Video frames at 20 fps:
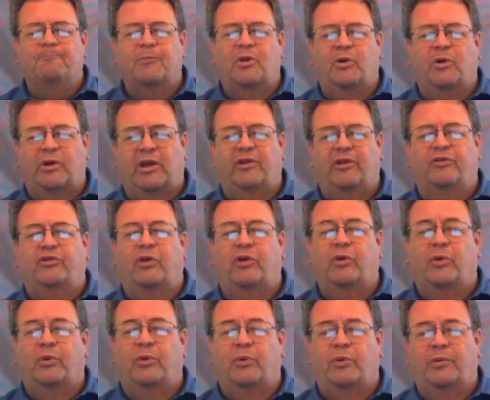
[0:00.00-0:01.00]
Okay,
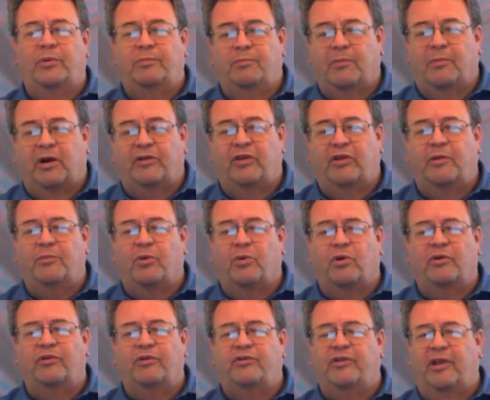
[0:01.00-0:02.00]
so mark the
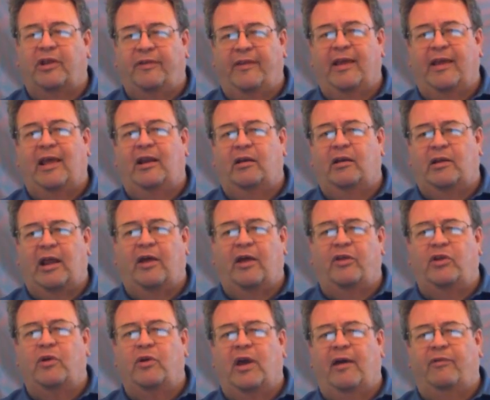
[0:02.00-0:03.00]
importance, and then now
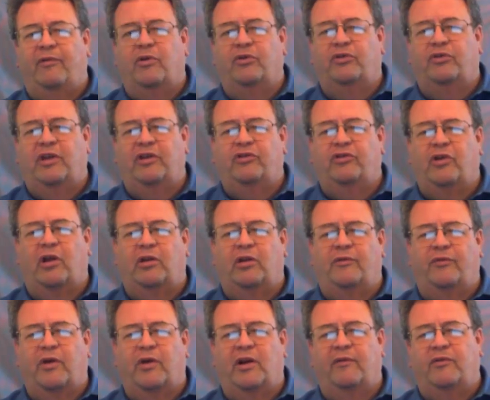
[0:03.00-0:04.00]
that you have those things all in
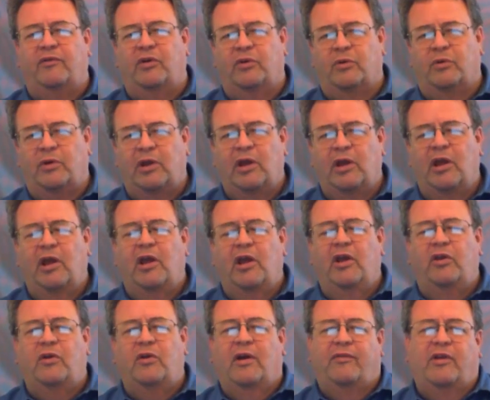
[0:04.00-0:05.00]
front of you,
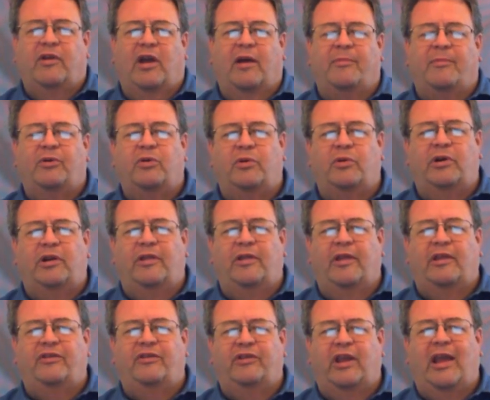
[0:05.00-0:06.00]
you have the opportunity to
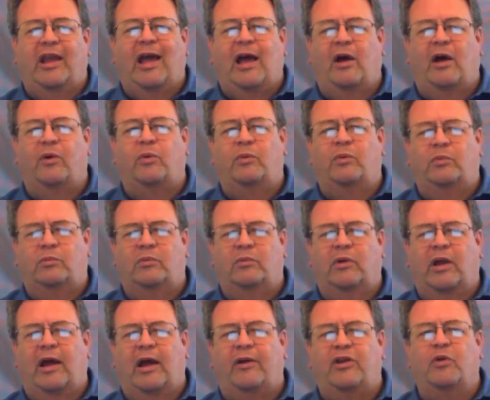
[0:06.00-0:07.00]
then say how
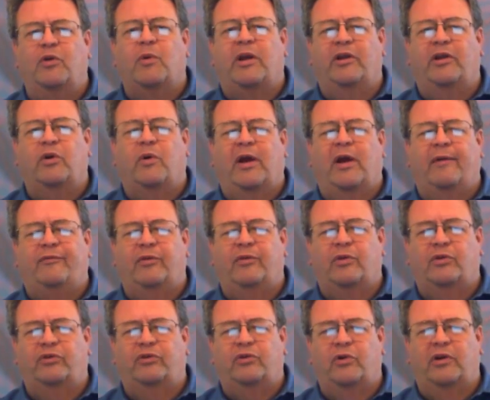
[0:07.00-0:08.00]
do you want to go after
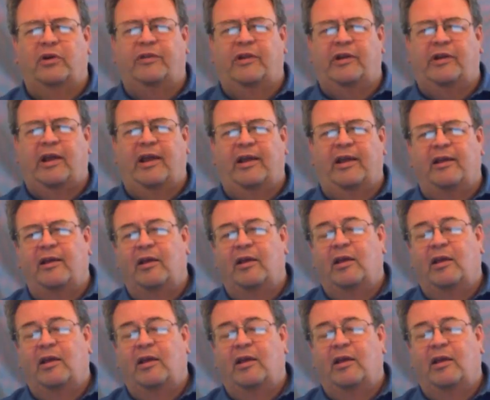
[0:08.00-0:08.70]
those during the day.